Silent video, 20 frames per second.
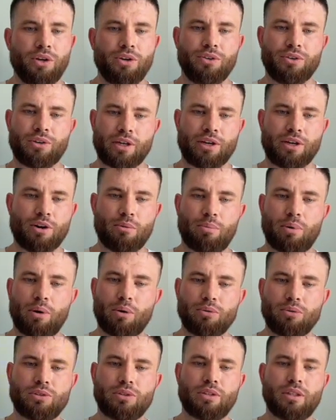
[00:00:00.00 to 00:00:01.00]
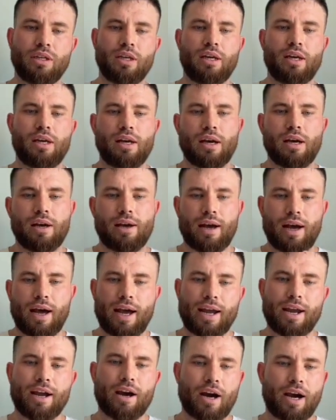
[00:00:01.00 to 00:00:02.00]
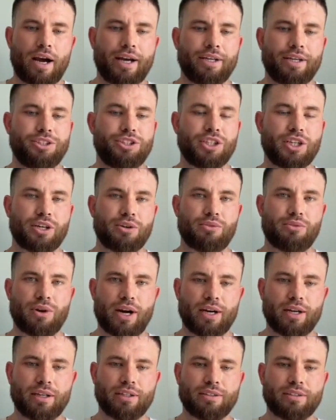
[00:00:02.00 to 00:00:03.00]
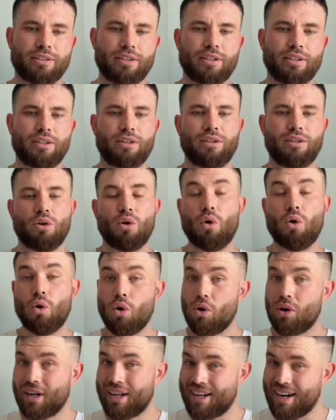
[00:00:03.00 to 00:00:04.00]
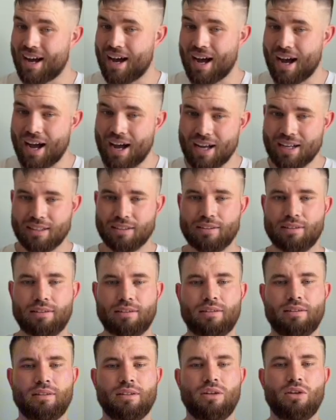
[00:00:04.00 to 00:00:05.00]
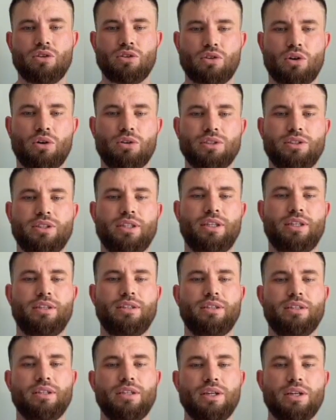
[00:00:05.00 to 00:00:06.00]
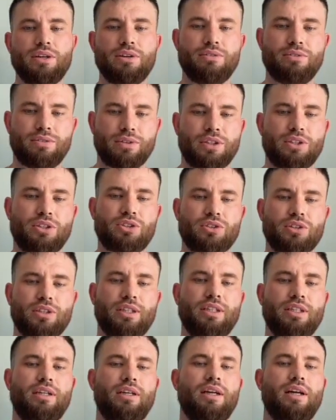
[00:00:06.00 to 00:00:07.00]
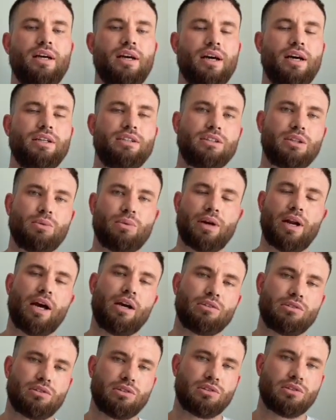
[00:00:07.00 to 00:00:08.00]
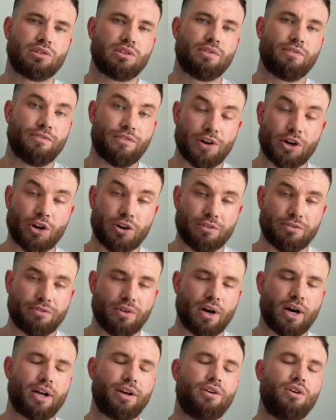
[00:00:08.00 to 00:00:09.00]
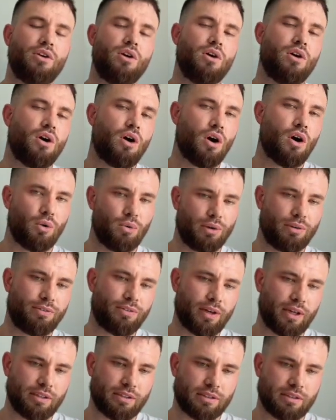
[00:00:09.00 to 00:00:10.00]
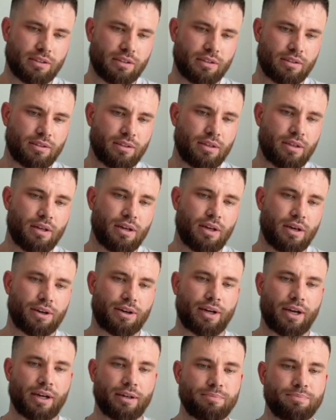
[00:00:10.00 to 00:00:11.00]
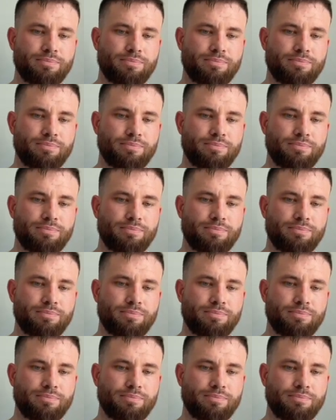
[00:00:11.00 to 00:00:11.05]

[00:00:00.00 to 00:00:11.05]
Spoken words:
You cannot post AI generated or enhanced content featuring someone else's verified Onlyfans. Okay,